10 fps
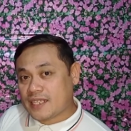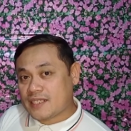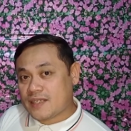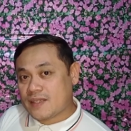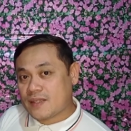
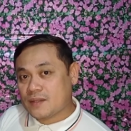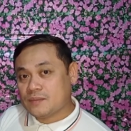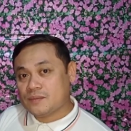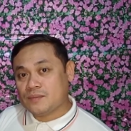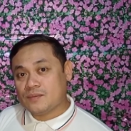scientist
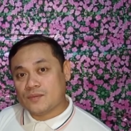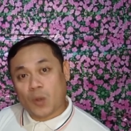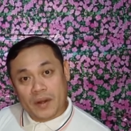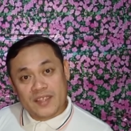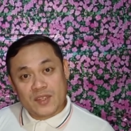
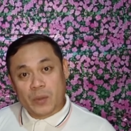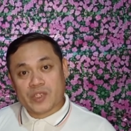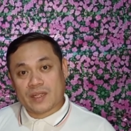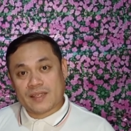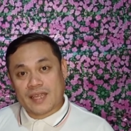or a
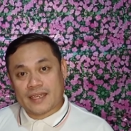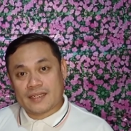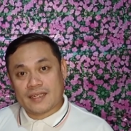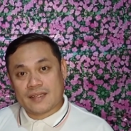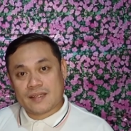social
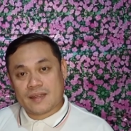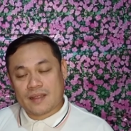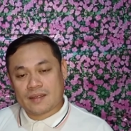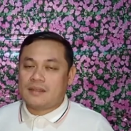scientist.